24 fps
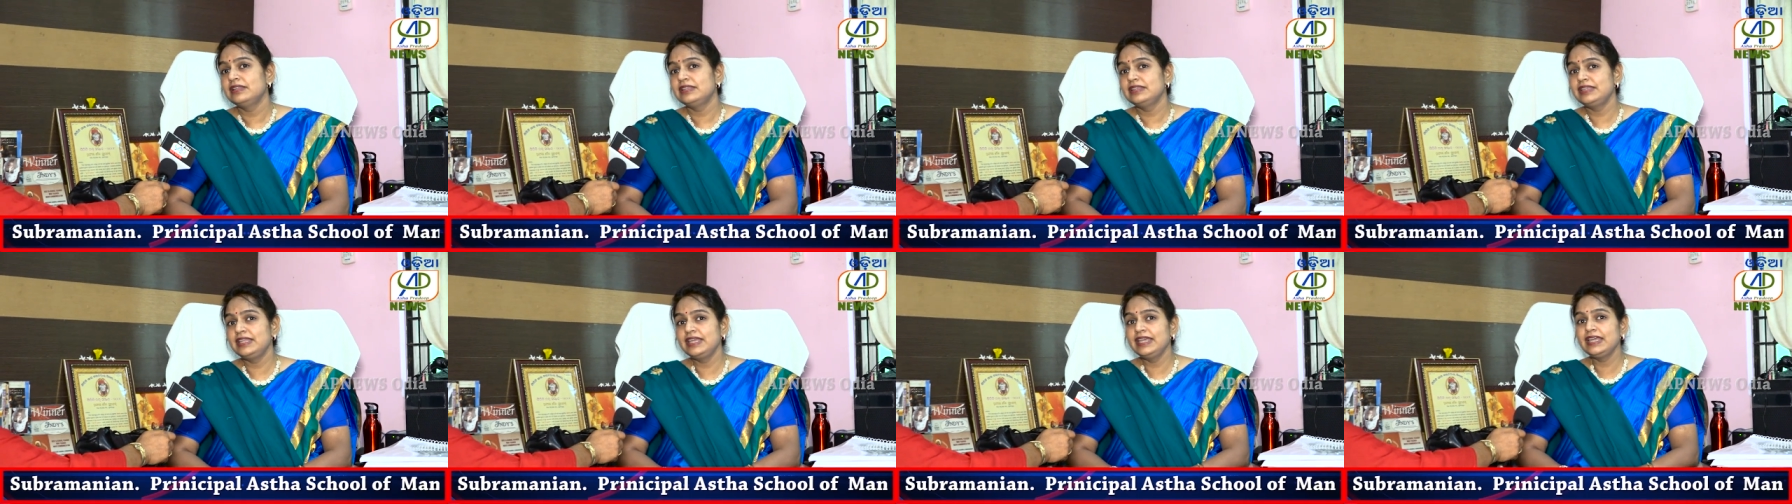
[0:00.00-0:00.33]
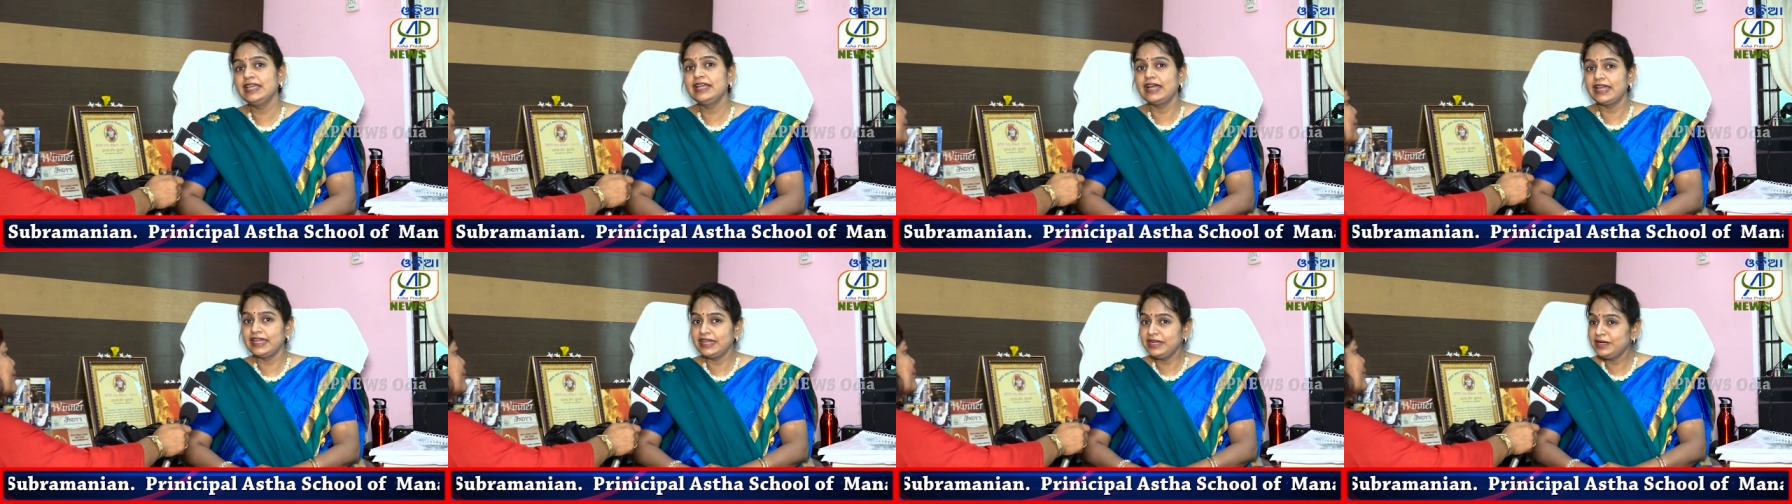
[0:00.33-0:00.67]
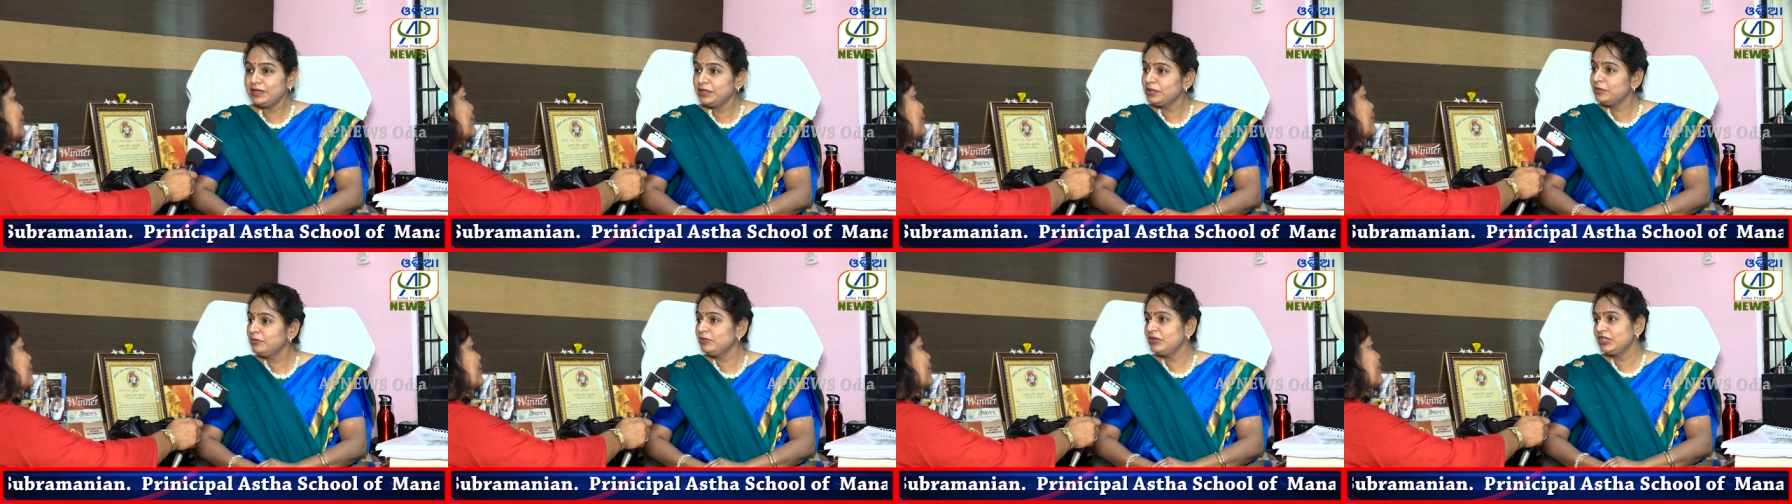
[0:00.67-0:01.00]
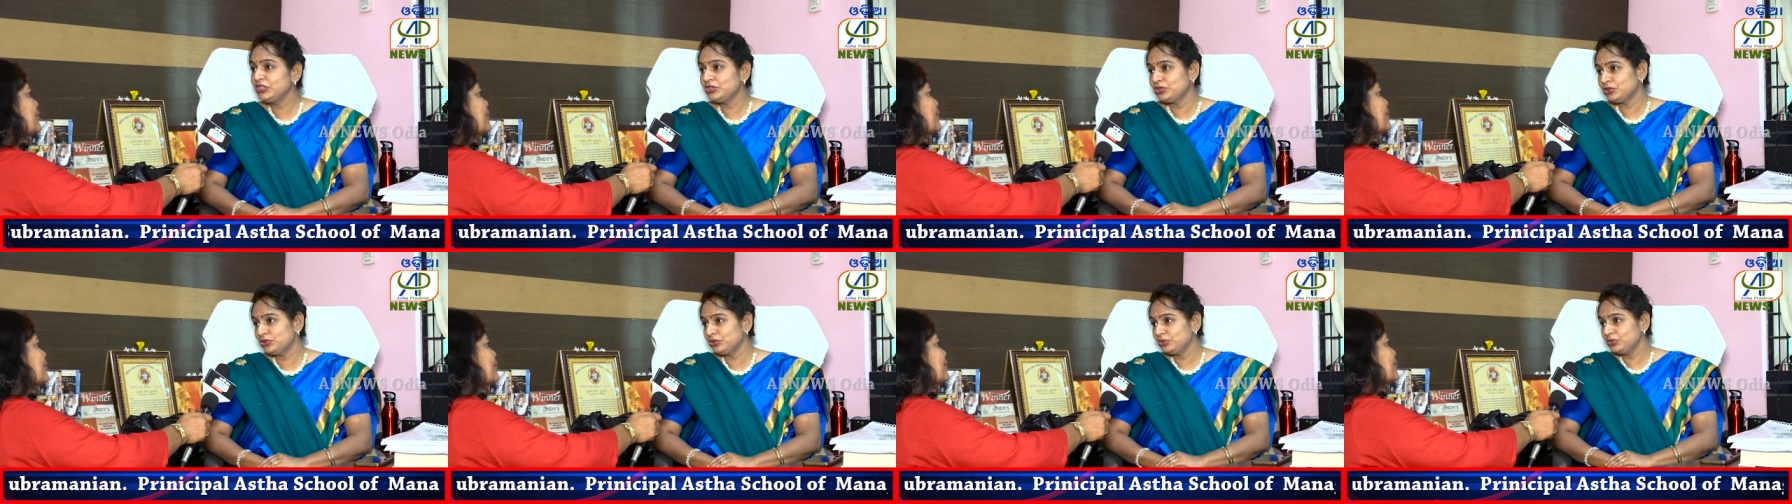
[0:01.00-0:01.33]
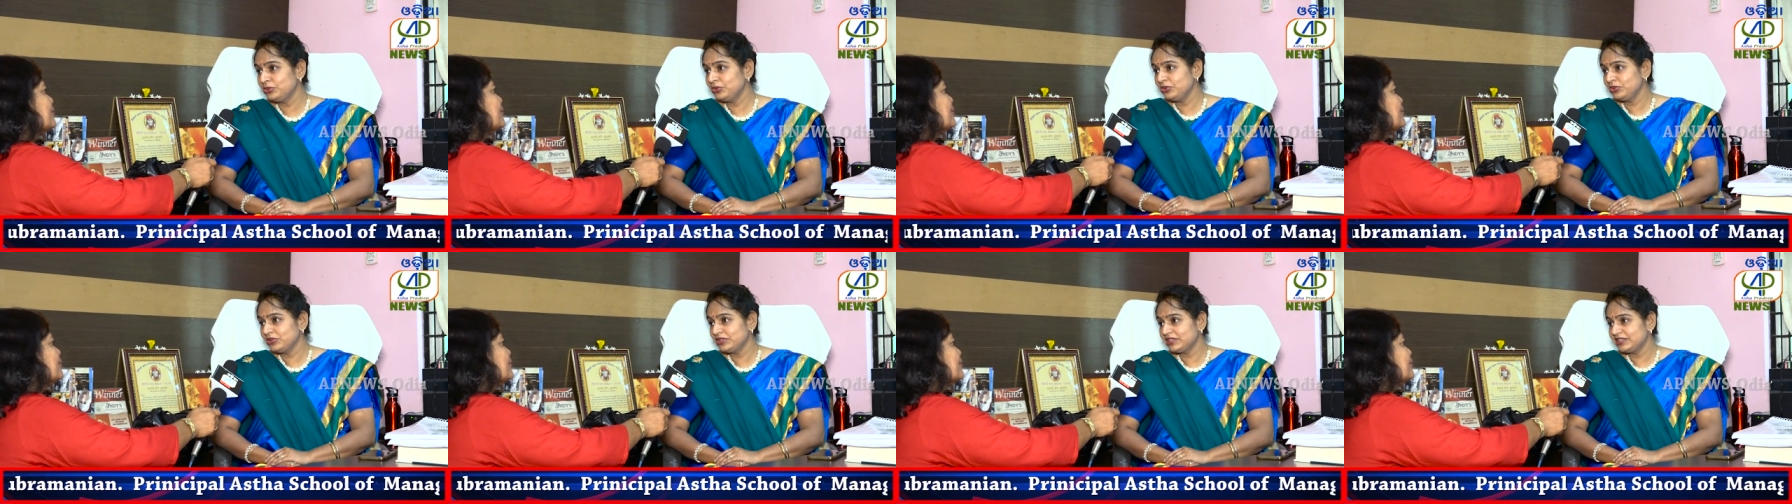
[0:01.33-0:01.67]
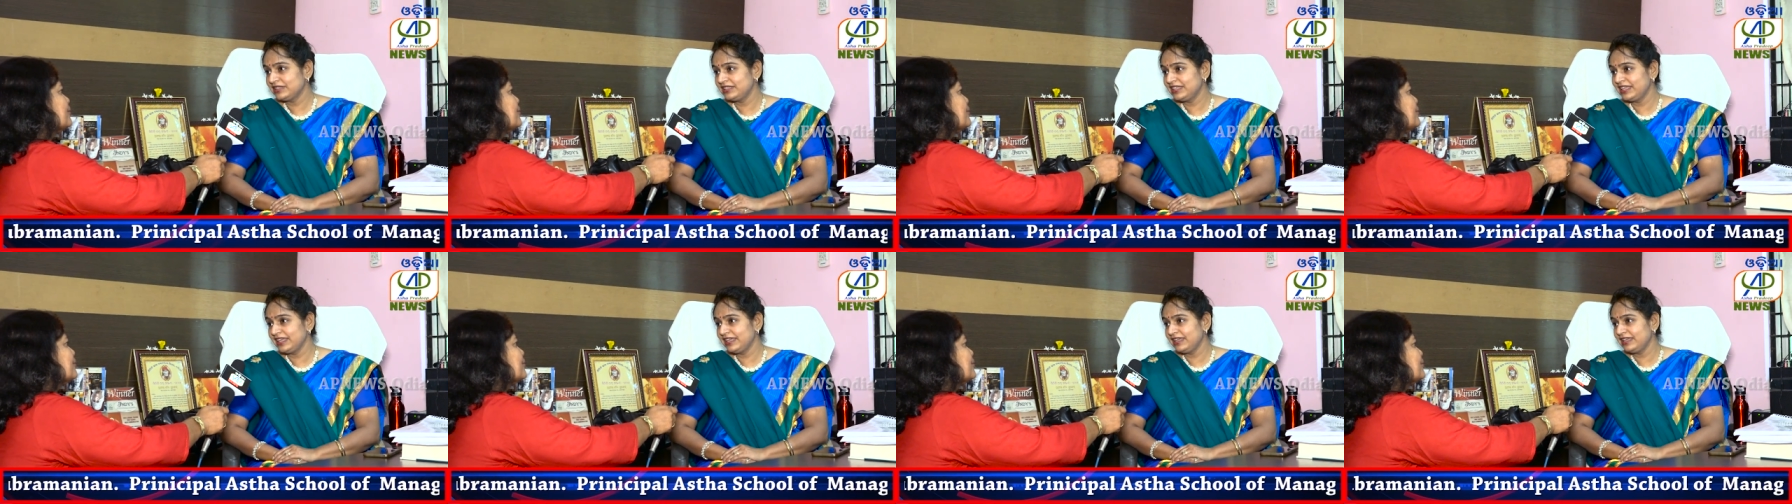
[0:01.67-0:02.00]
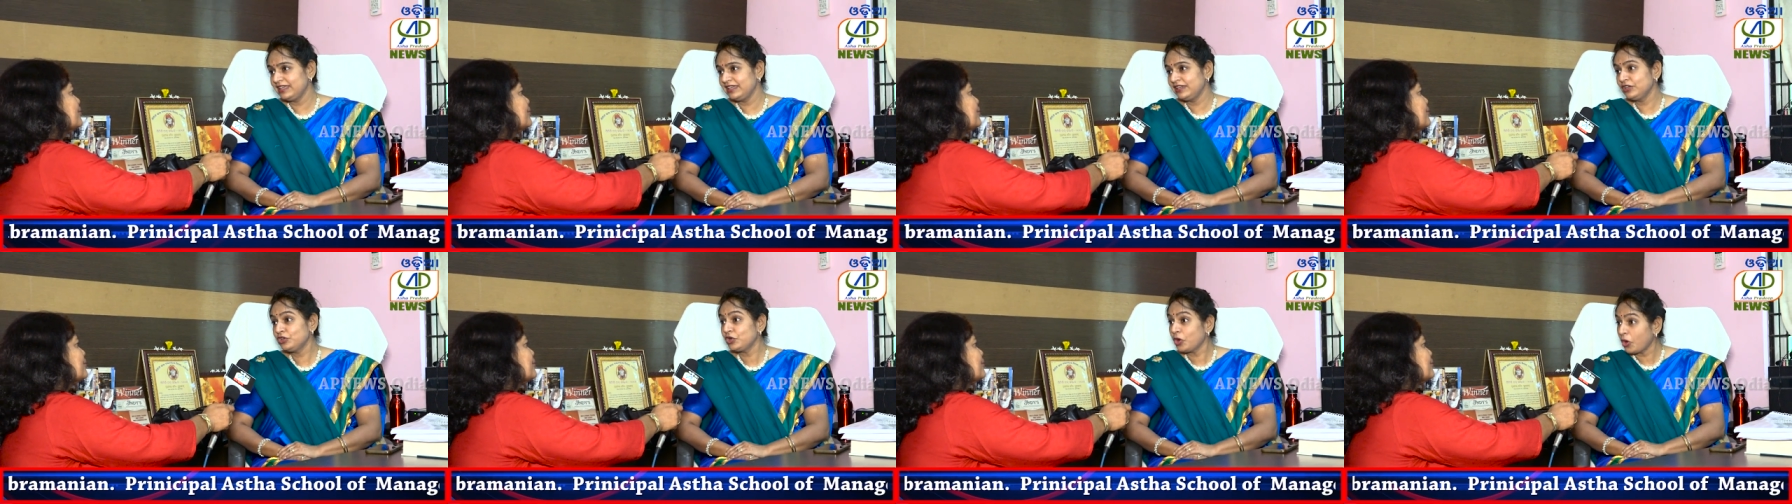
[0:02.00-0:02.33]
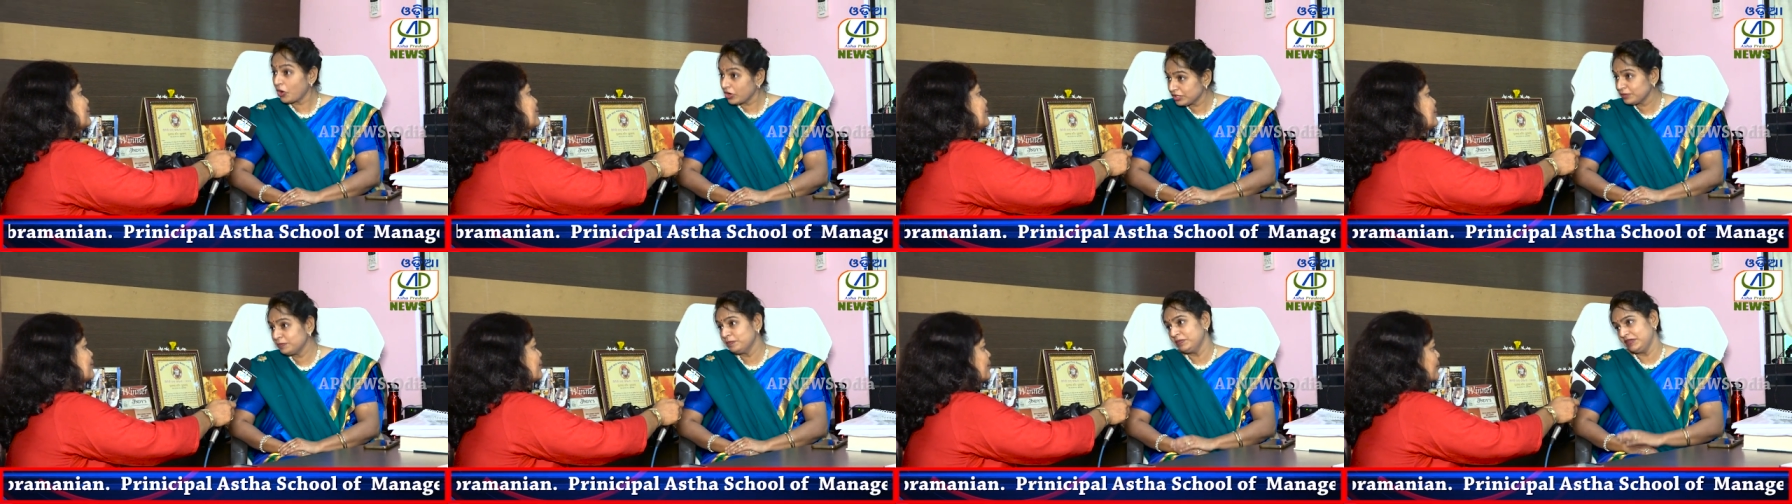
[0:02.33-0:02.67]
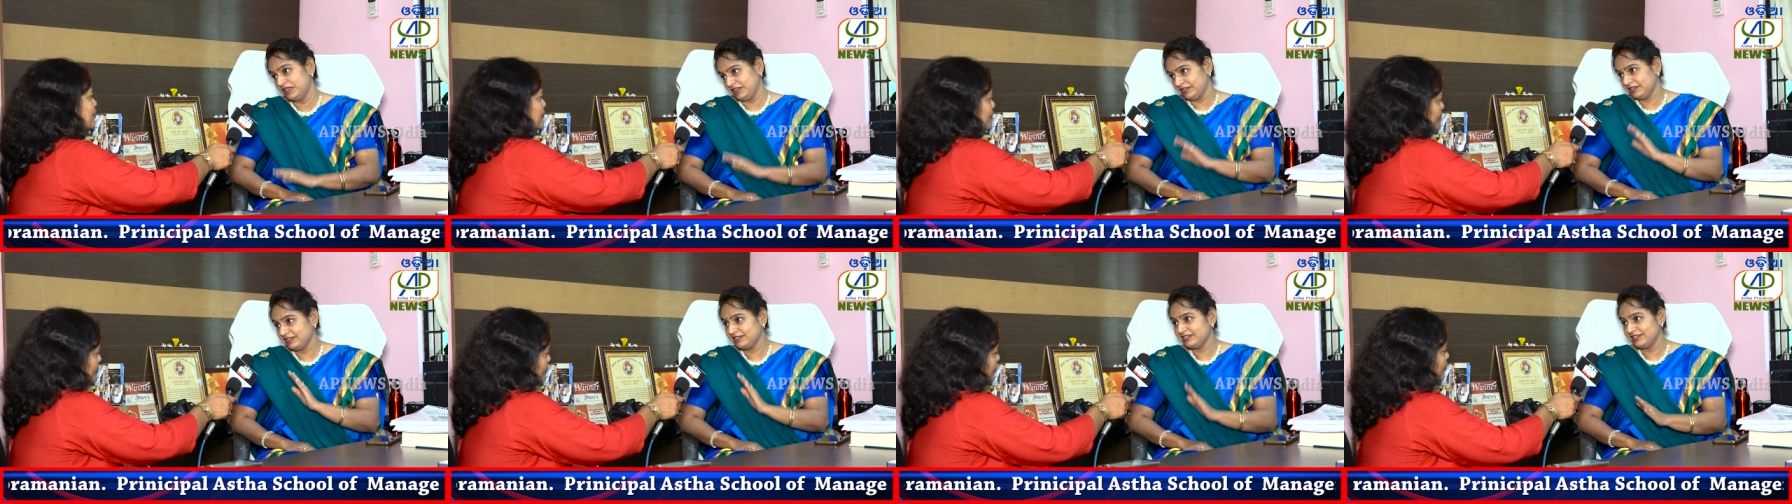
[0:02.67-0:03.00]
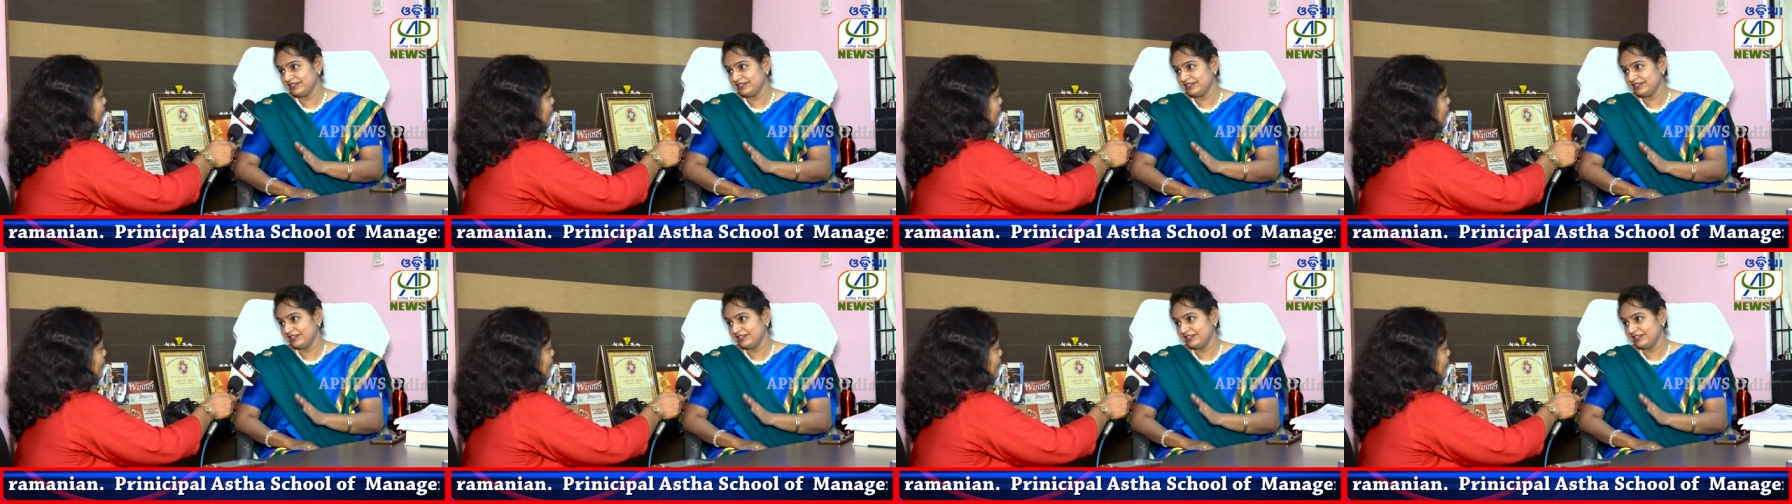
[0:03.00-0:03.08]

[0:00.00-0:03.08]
They guided me through, they taught me,